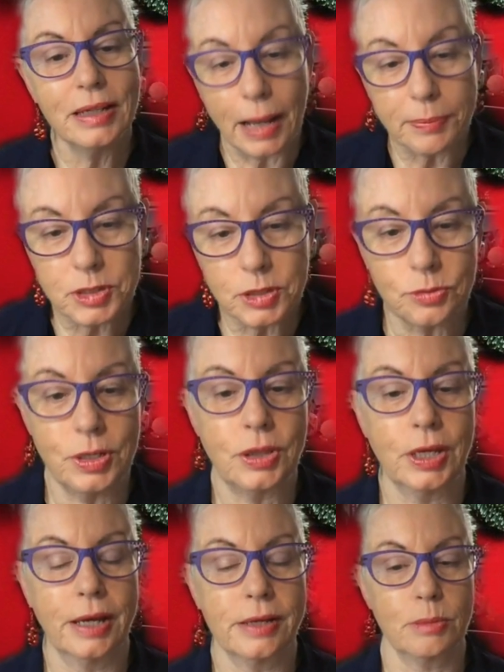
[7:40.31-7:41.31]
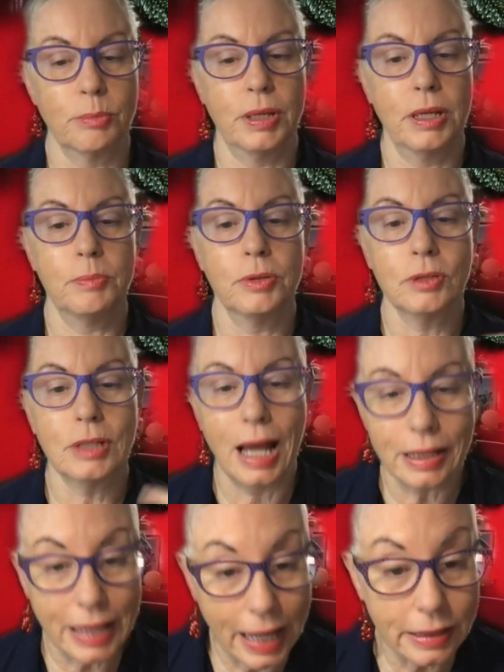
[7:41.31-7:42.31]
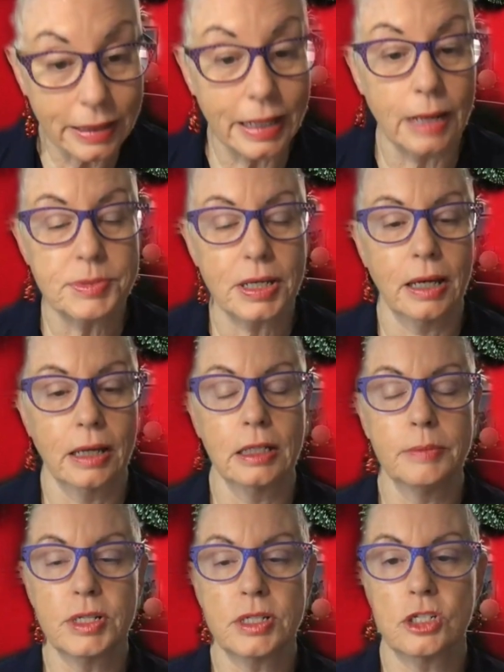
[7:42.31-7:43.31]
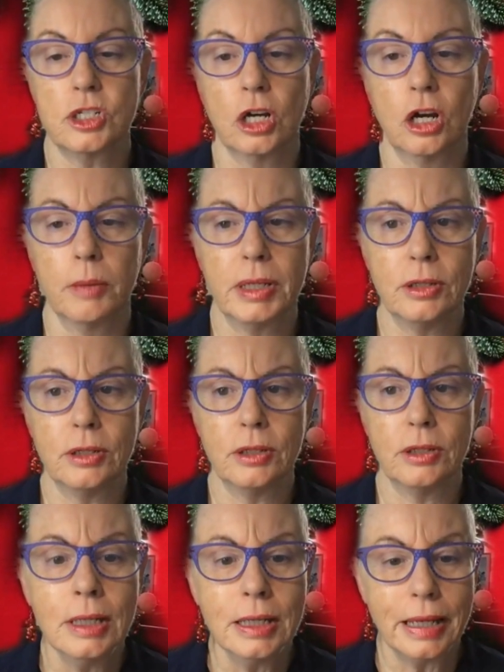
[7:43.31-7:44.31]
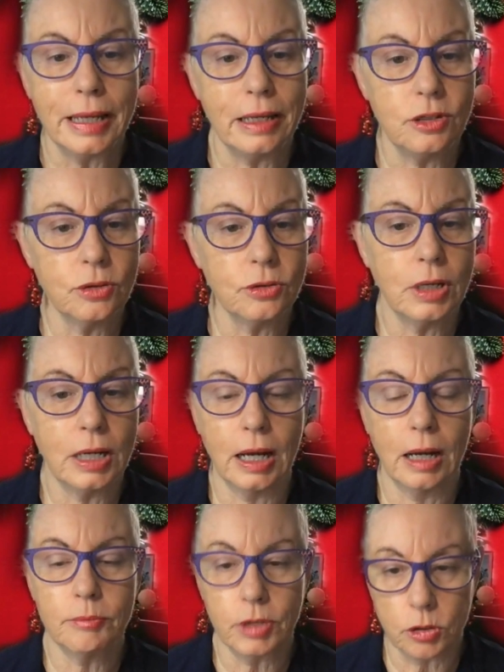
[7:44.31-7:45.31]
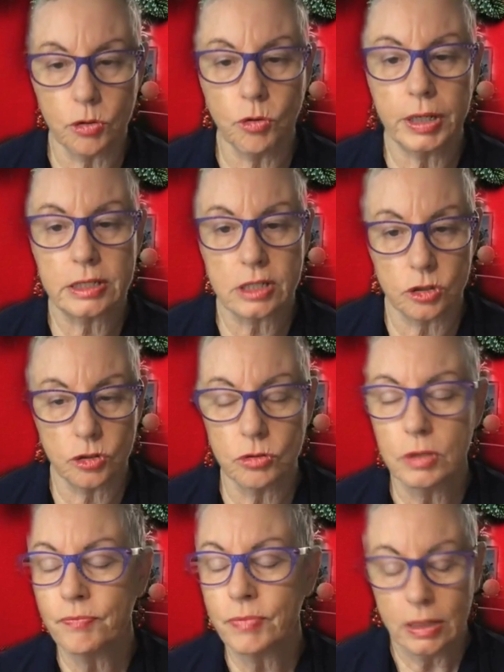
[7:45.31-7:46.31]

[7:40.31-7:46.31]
Up to 3,000 people can get up to unlimited time in your recordings and your